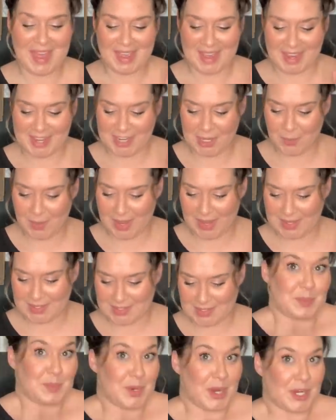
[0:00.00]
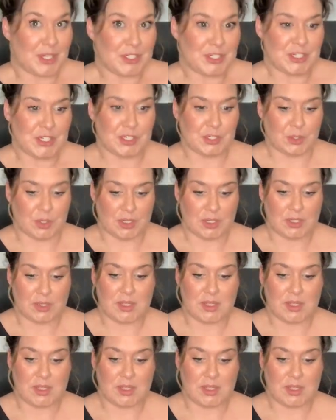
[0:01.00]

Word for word: Anyways, part two.